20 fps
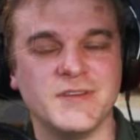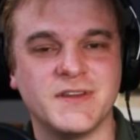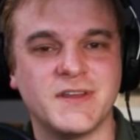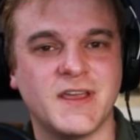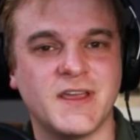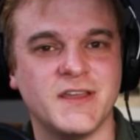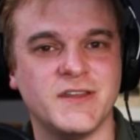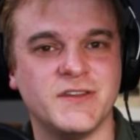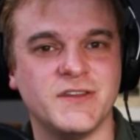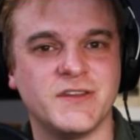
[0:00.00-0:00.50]

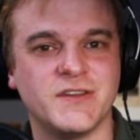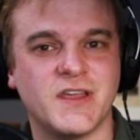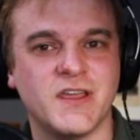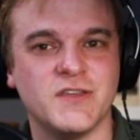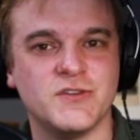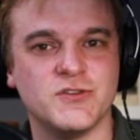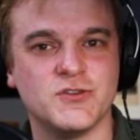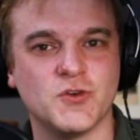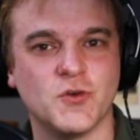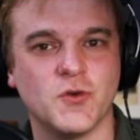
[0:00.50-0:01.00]
can
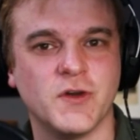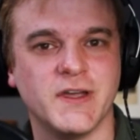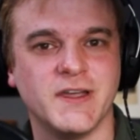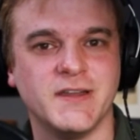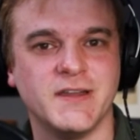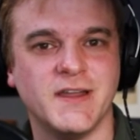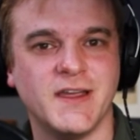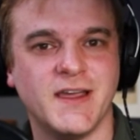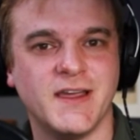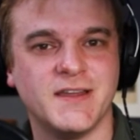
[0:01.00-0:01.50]
can
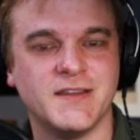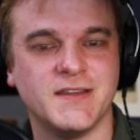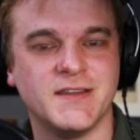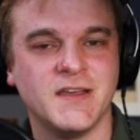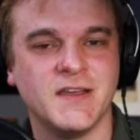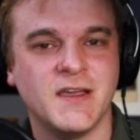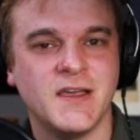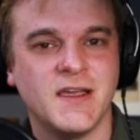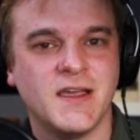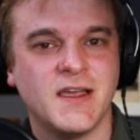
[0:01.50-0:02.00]
join and
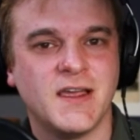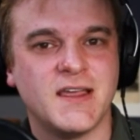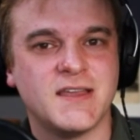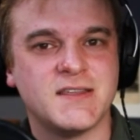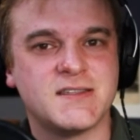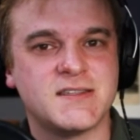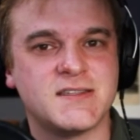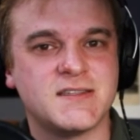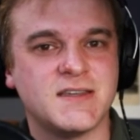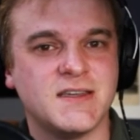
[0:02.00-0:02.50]

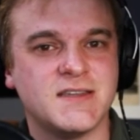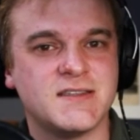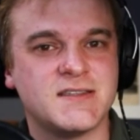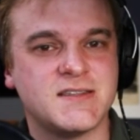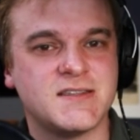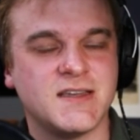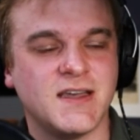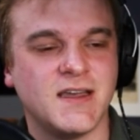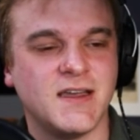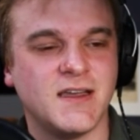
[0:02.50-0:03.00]
it's it's
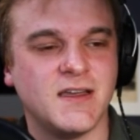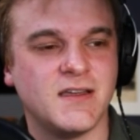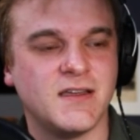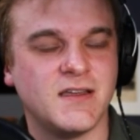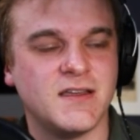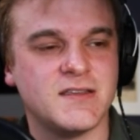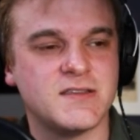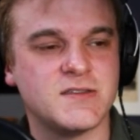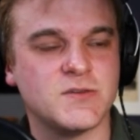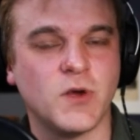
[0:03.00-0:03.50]
a
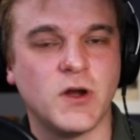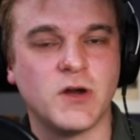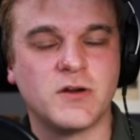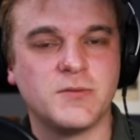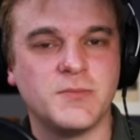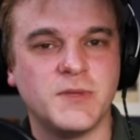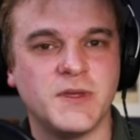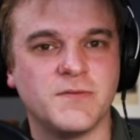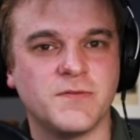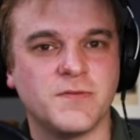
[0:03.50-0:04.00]
it's a
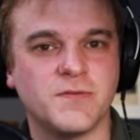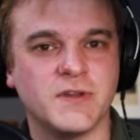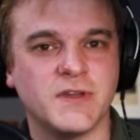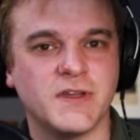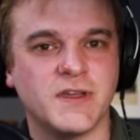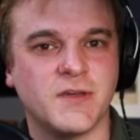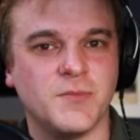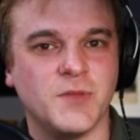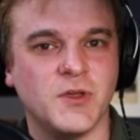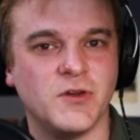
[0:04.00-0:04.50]
welcoming friendly
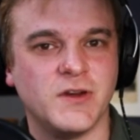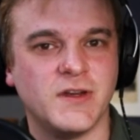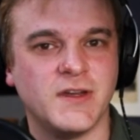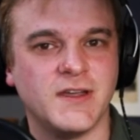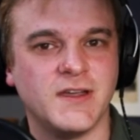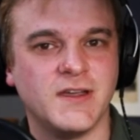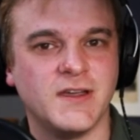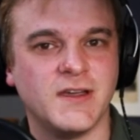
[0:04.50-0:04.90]
community